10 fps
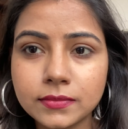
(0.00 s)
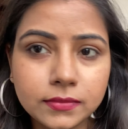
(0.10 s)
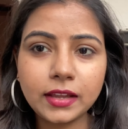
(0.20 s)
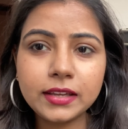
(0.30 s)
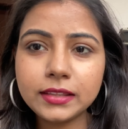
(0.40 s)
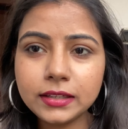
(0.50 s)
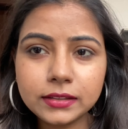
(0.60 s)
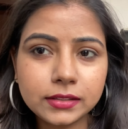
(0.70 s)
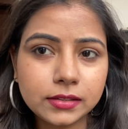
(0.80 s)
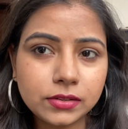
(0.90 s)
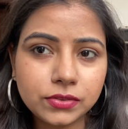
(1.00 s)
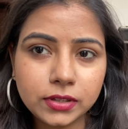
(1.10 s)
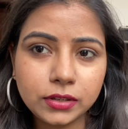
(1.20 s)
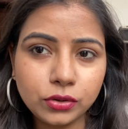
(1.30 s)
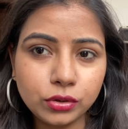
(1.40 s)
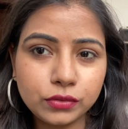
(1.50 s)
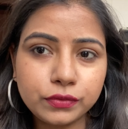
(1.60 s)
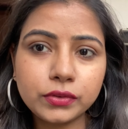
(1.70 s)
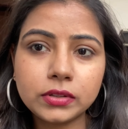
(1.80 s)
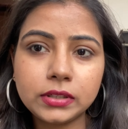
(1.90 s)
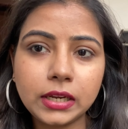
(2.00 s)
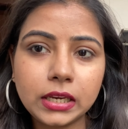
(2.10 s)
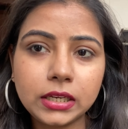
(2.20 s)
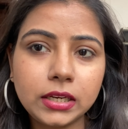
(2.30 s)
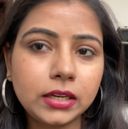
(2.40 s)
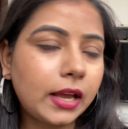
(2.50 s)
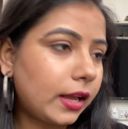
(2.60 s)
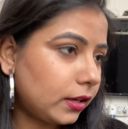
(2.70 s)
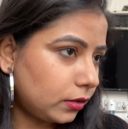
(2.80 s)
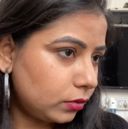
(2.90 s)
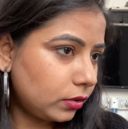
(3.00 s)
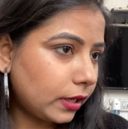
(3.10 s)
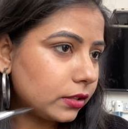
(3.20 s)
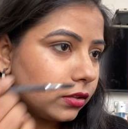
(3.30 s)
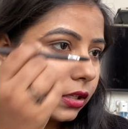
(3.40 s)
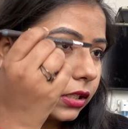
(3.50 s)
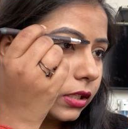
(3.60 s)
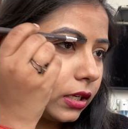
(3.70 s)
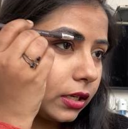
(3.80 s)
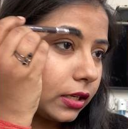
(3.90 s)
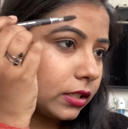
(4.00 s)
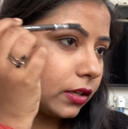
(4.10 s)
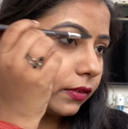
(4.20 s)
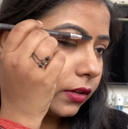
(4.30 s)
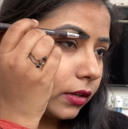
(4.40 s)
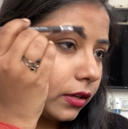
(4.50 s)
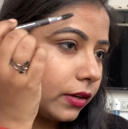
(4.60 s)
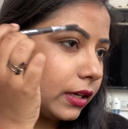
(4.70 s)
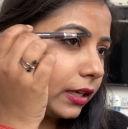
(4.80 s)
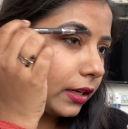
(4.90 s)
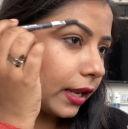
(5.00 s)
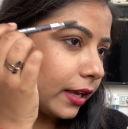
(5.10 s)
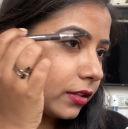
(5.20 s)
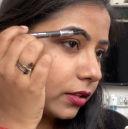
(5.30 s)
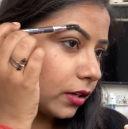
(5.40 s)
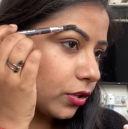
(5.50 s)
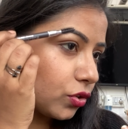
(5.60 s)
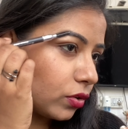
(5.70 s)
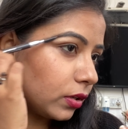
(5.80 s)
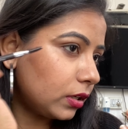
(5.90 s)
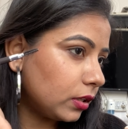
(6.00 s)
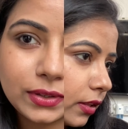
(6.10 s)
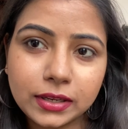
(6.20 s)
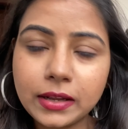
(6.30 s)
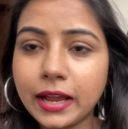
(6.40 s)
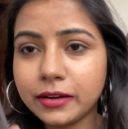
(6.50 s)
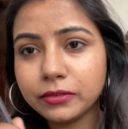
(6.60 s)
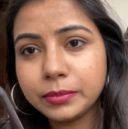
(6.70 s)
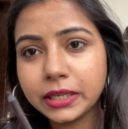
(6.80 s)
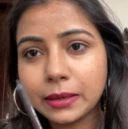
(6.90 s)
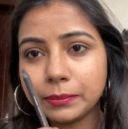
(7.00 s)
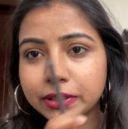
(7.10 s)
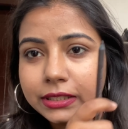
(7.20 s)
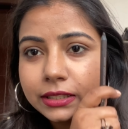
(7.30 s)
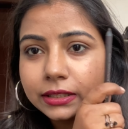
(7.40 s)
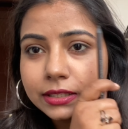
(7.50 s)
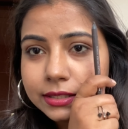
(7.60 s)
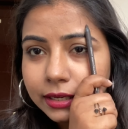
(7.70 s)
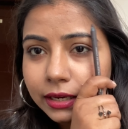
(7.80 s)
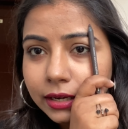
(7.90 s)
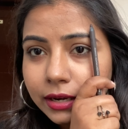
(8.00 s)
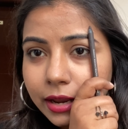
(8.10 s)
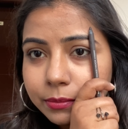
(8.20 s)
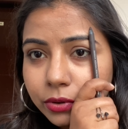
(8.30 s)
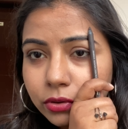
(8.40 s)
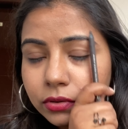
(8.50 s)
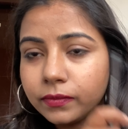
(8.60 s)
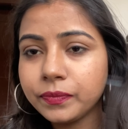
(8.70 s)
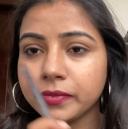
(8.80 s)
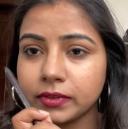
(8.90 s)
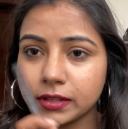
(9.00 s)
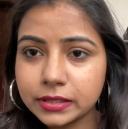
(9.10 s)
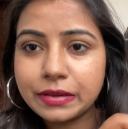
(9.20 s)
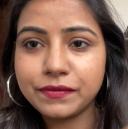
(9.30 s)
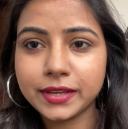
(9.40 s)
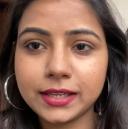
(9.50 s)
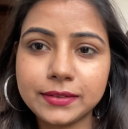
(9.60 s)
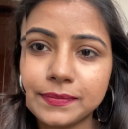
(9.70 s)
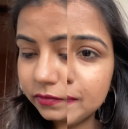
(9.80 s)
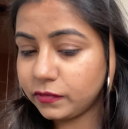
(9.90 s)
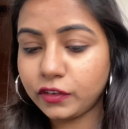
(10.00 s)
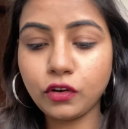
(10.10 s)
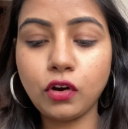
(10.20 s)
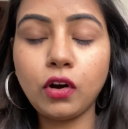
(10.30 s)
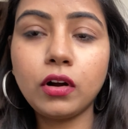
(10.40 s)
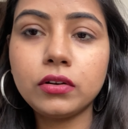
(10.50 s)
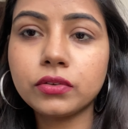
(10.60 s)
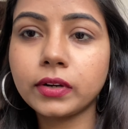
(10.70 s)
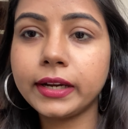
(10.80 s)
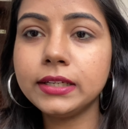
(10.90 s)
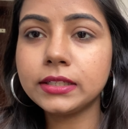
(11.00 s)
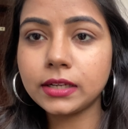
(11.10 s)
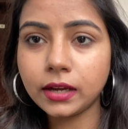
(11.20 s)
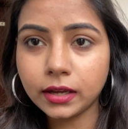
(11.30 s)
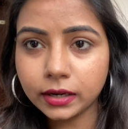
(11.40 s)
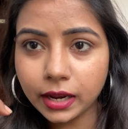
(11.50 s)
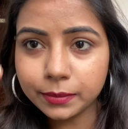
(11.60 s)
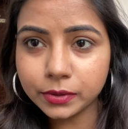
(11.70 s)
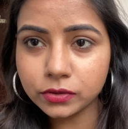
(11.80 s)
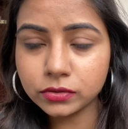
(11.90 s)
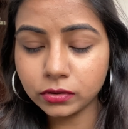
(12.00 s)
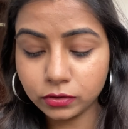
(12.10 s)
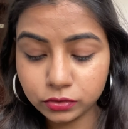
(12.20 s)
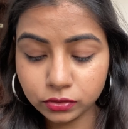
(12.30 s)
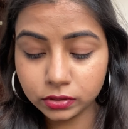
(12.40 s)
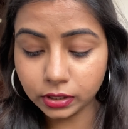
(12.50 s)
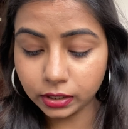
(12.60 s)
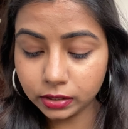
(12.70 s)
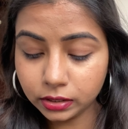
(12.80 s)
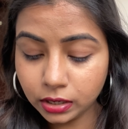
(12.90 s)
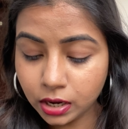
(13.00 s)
I think this is really good for daily eye look. As you can see, it has given a really nice natural look. I will be completing the second eyebrow the same way. Alright, our eyebrows are also done.